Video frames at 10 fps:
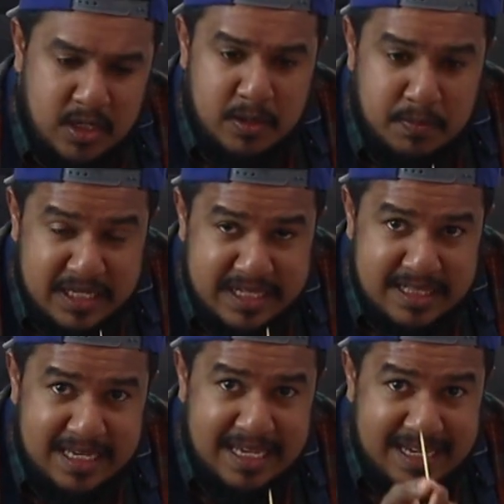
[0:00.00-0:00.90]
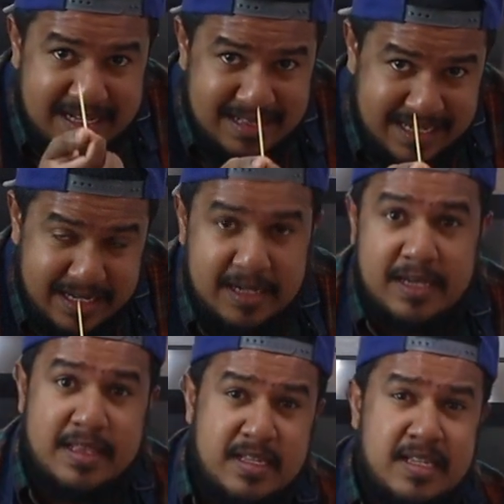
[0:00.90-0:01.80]
completely clean.
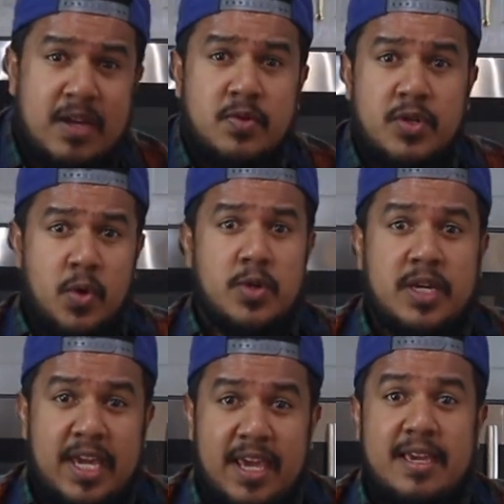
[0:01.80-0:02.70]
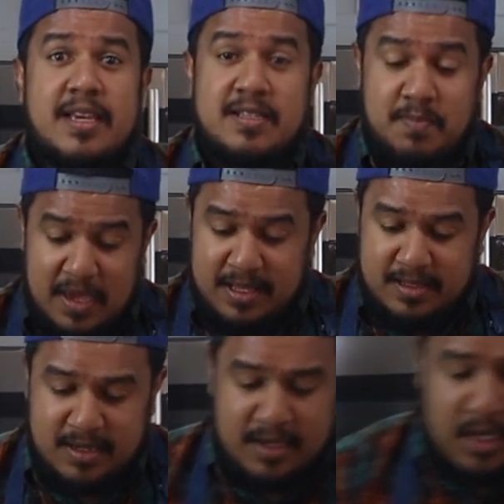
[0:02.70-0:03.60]
This is how you know your cake is
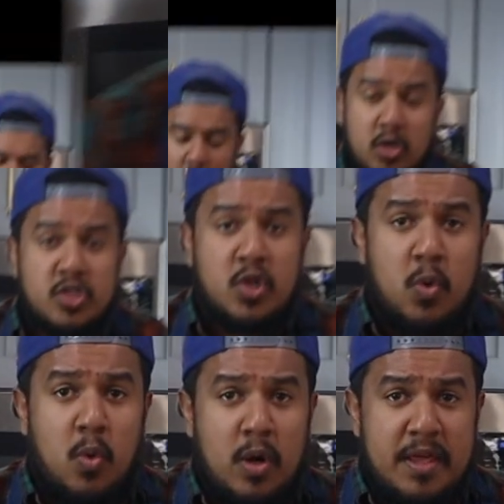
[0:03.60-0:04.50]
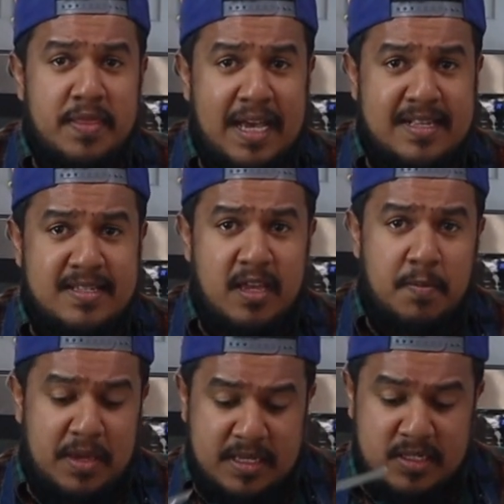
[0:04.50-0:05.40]
baked. Also, the next
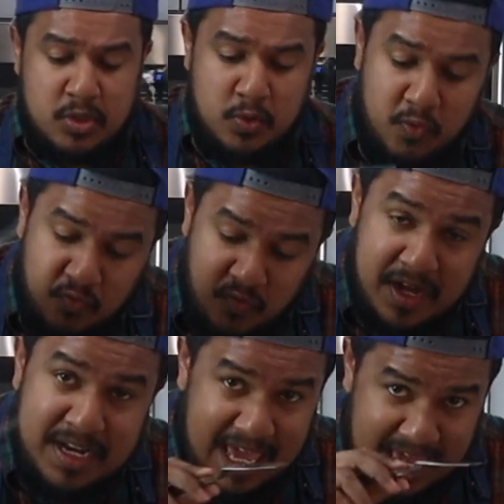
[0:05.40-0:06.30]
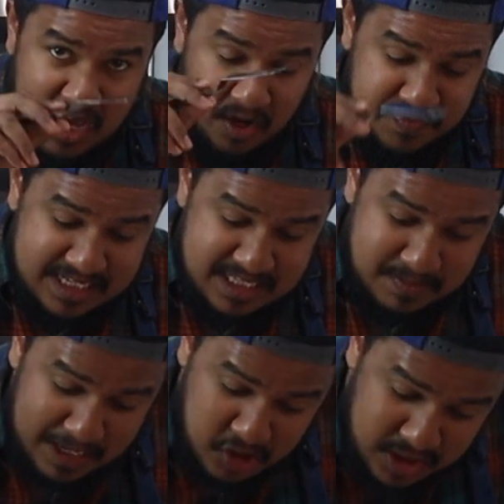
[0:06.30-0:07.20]
tip is to run an offset
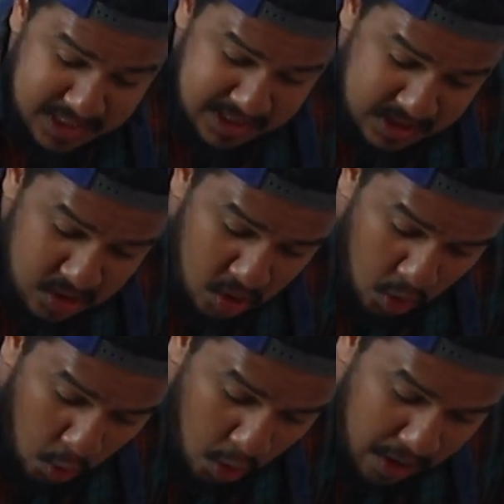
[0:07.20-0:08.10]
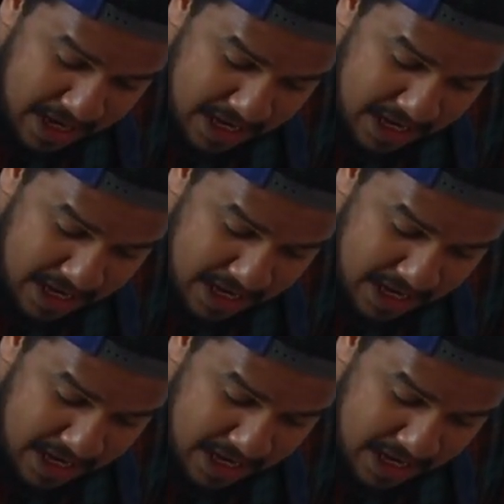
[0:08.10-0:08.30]
spatula or